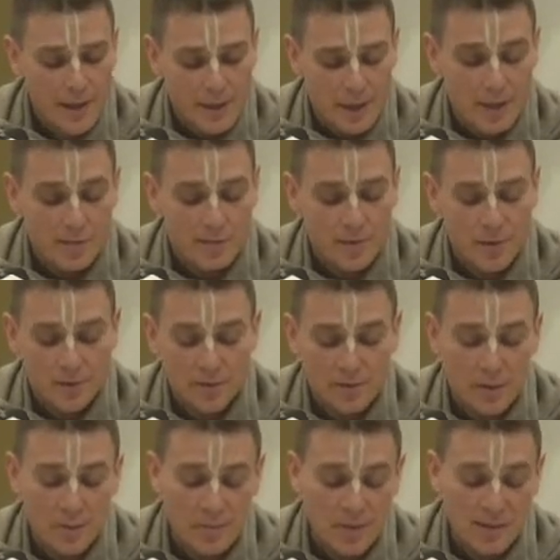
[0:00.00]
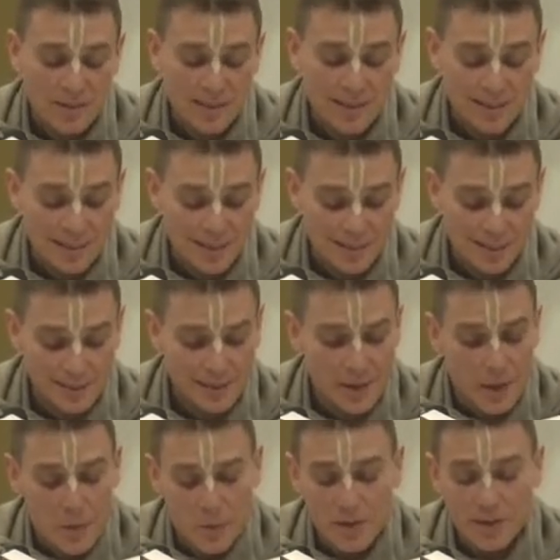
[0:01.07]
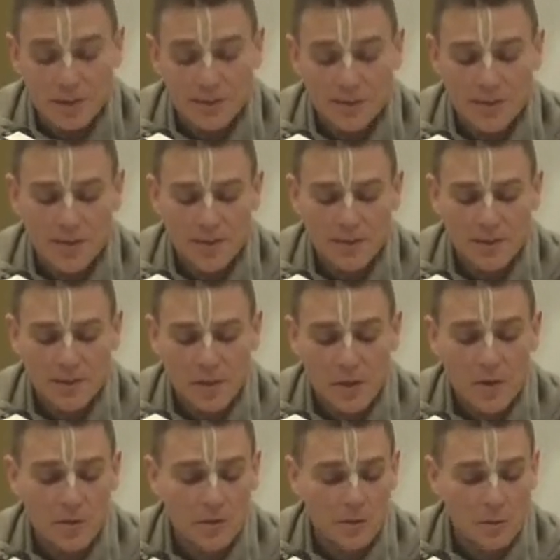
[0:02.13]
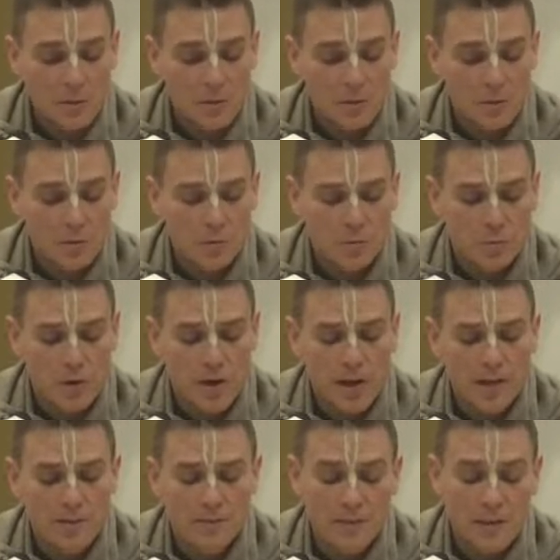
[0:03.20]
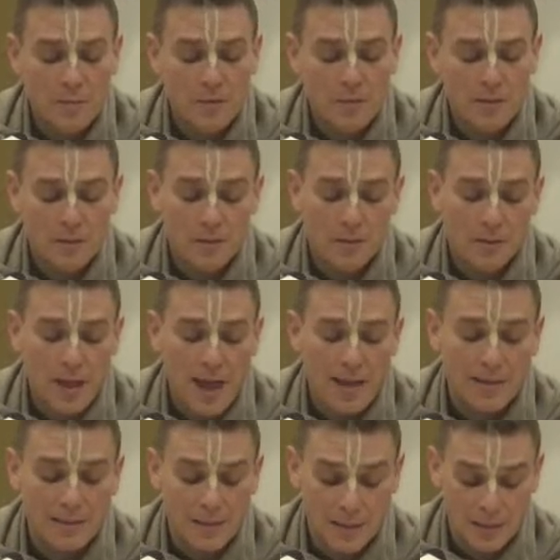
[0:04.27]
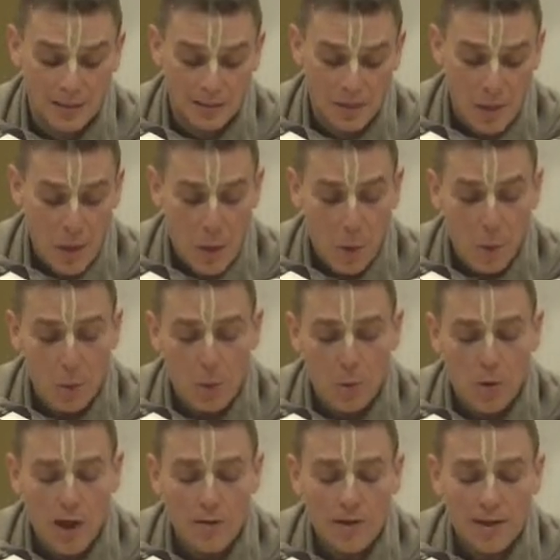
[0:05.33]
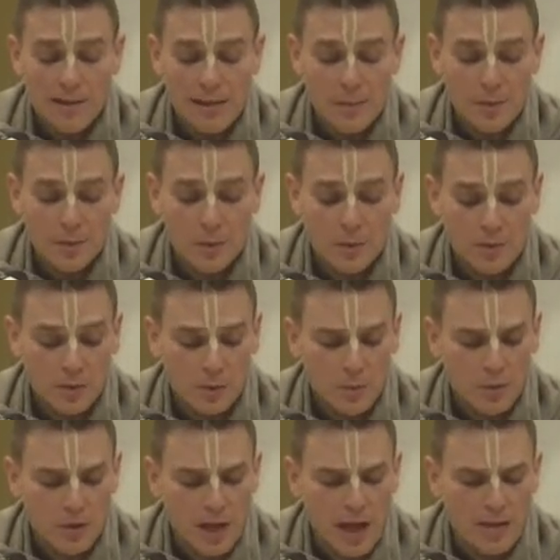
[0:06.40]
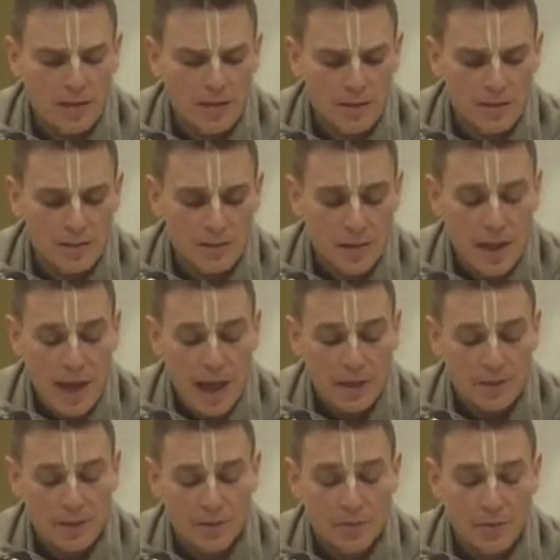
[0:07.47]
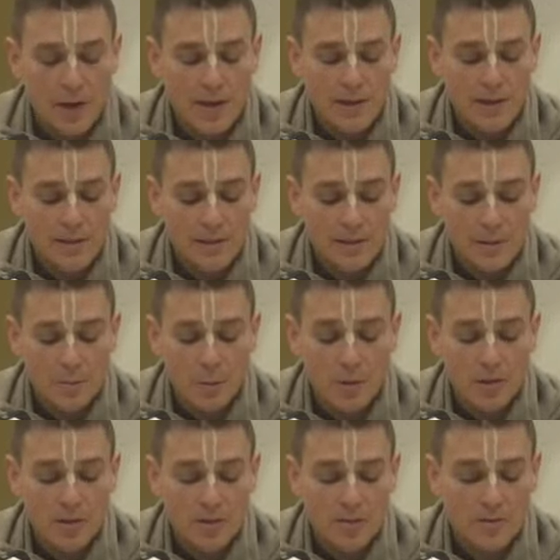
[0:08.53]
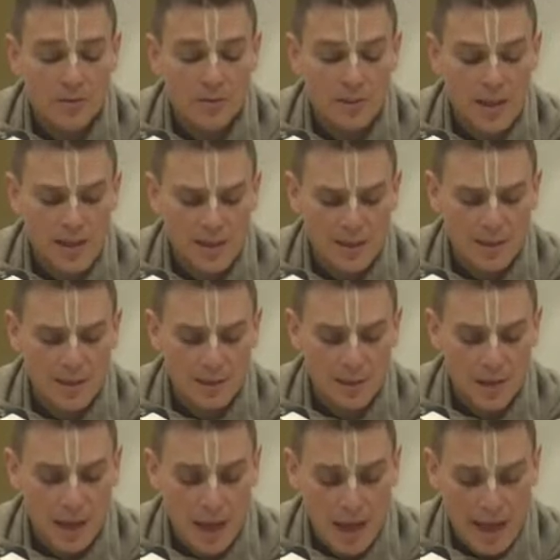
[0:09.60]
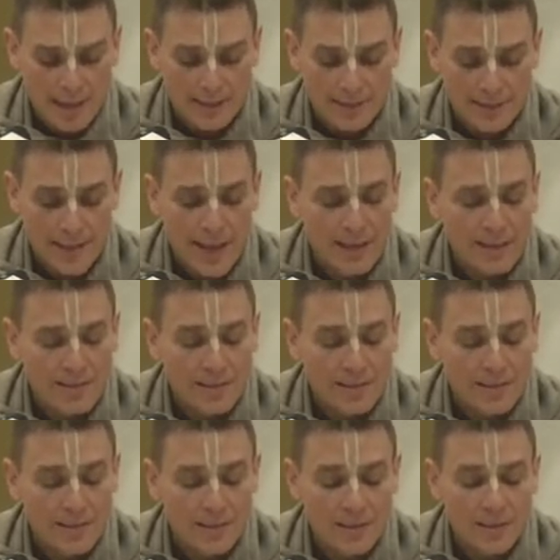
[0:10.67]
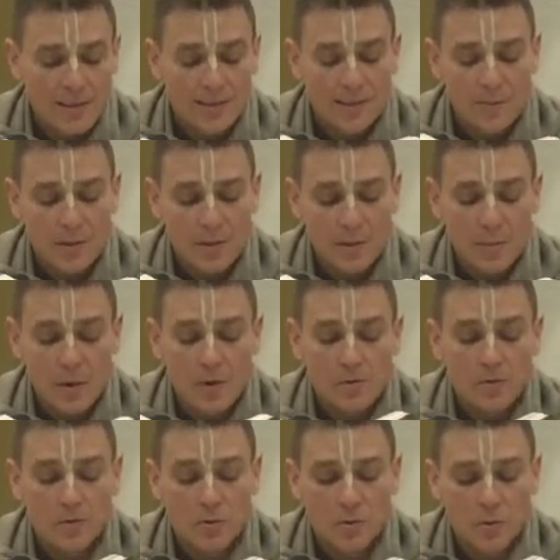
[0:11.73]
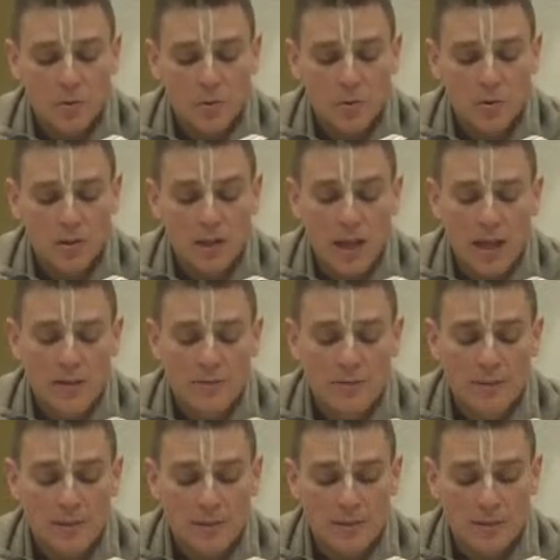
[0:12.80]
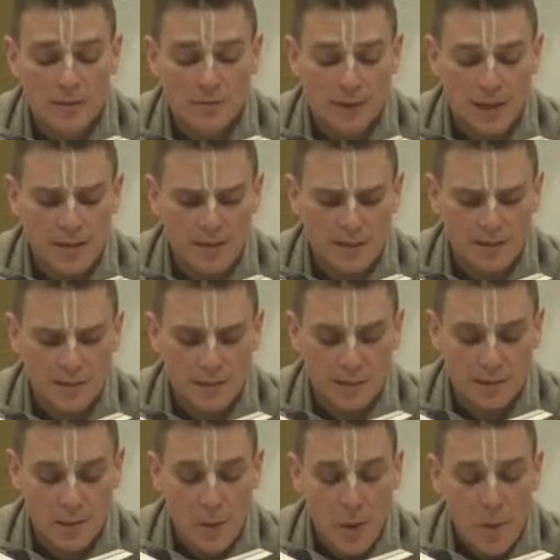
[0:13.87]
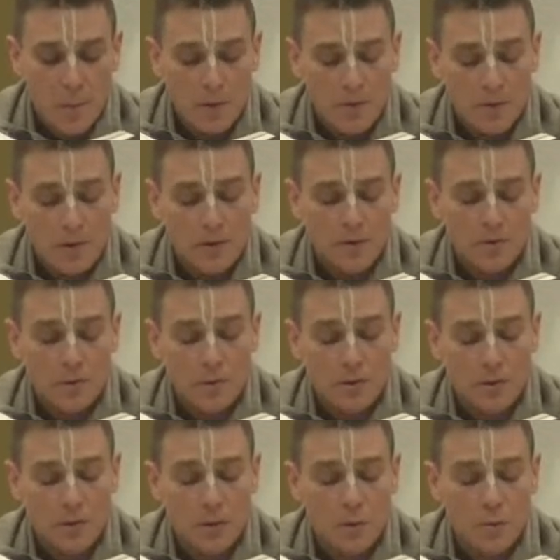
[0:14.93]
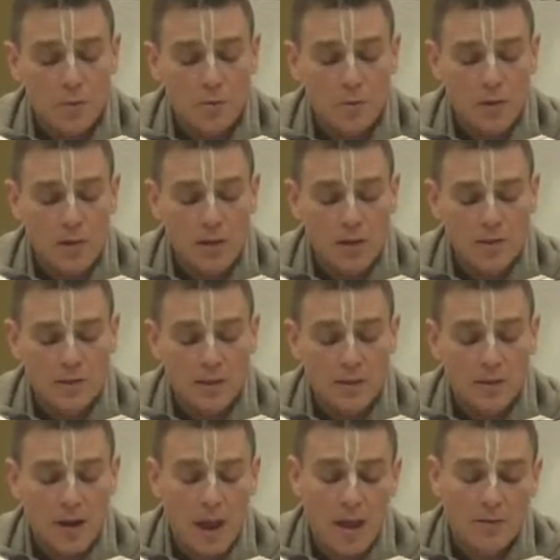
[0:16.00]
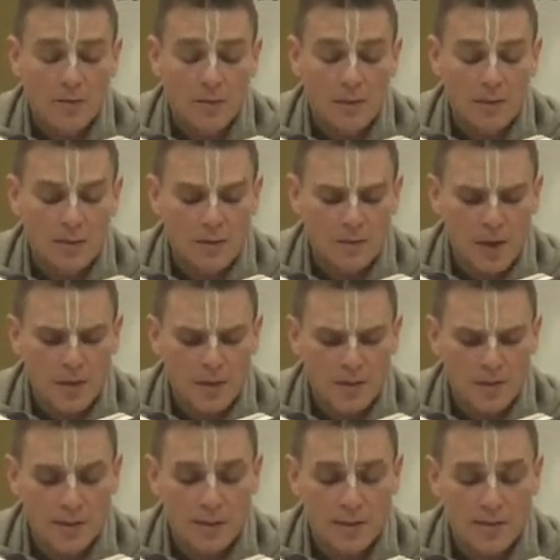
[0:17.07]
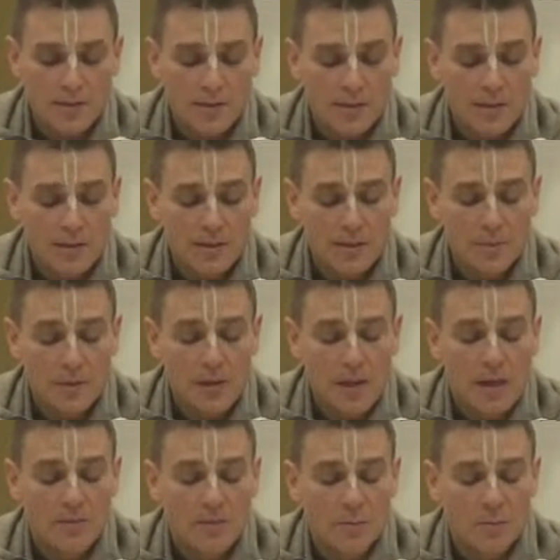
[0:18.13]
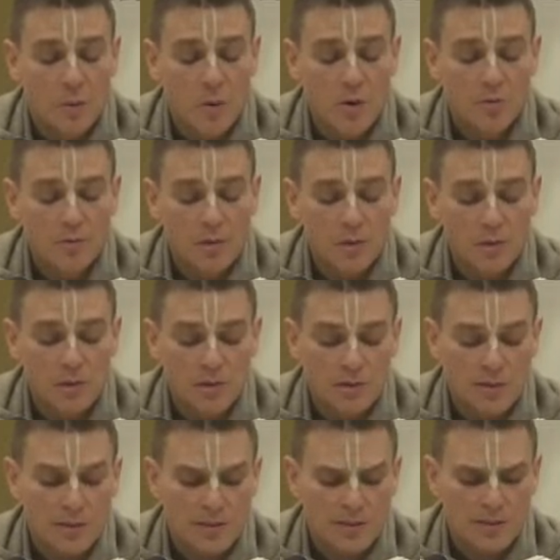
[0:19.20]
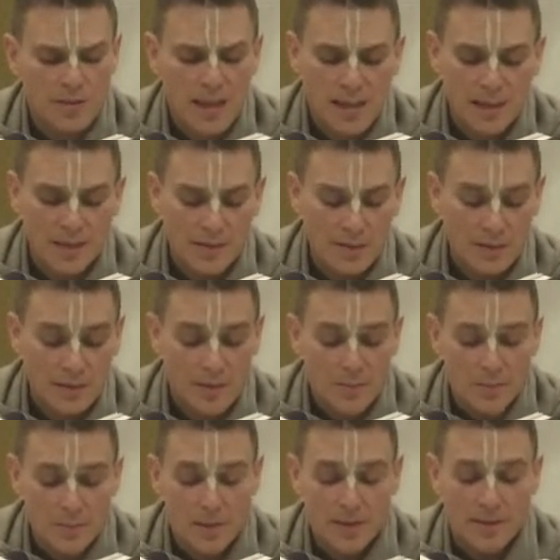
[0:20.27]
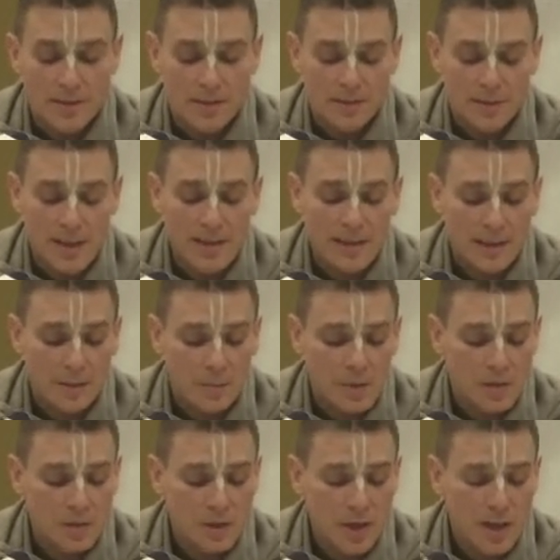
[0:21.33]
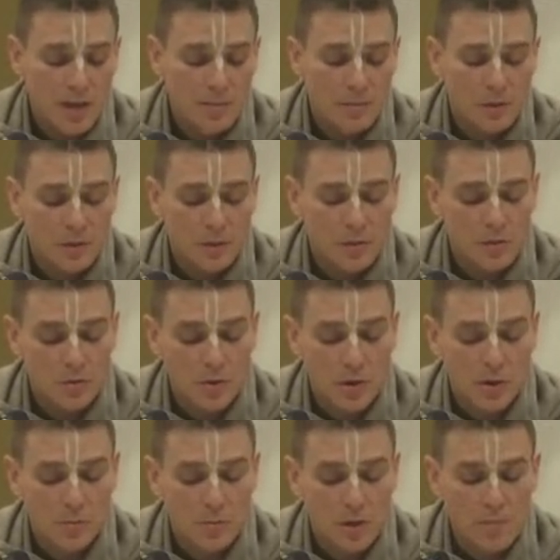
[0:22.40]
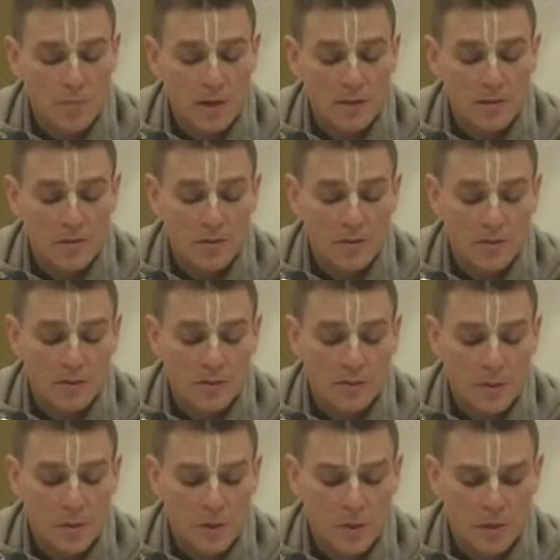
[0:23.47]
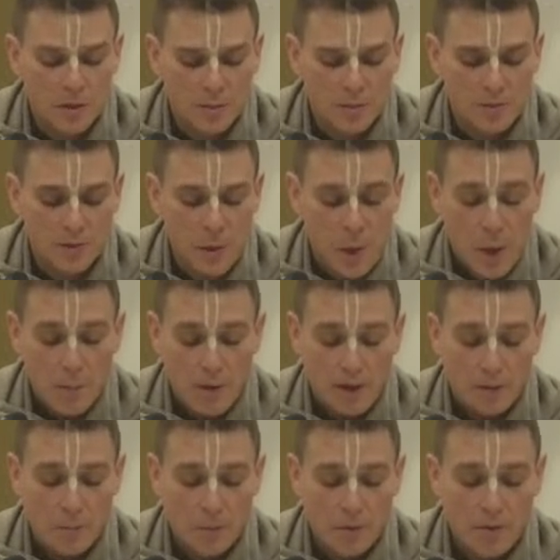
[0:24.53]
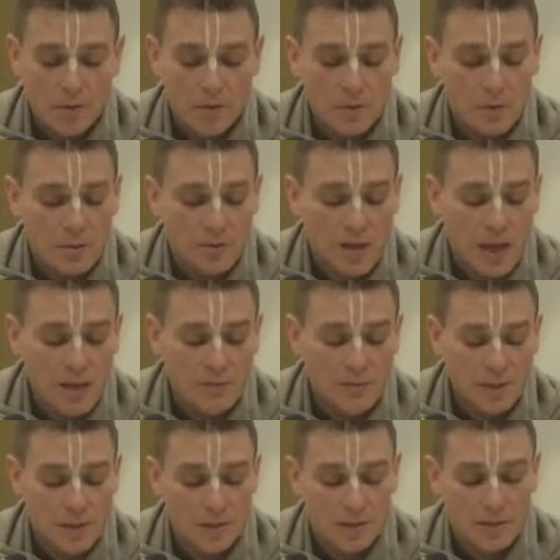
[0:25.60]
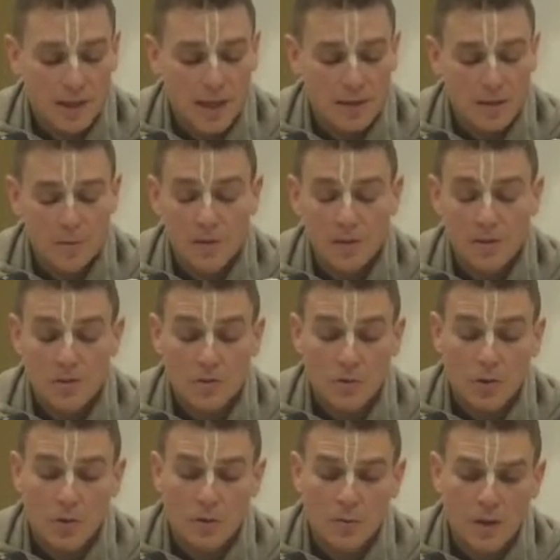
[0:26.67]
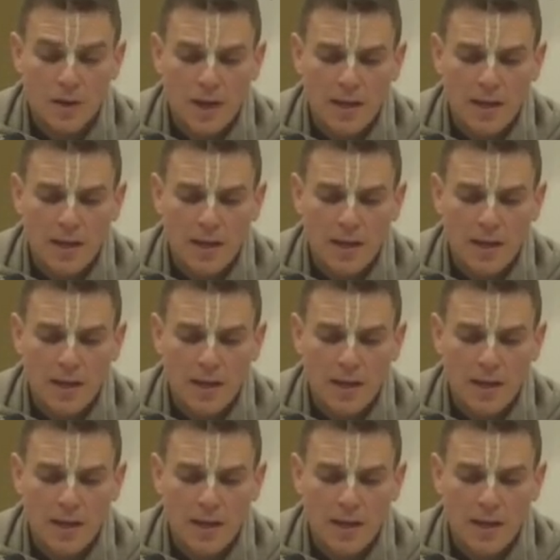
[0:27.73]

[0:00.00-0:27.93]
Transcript: Therefore, from this incident, we can learn that those who are too proud of their material assets, or who are inimical toward others, are degraded to the bodies of snakes. A snake is considered to be the most cruel and envious living entity, but those who are human beings and are envious of others are considered to be even more vicious than snakes. The snake can be charmed or controlled by mantras and herbs, but a person who is envious cannot be controlled by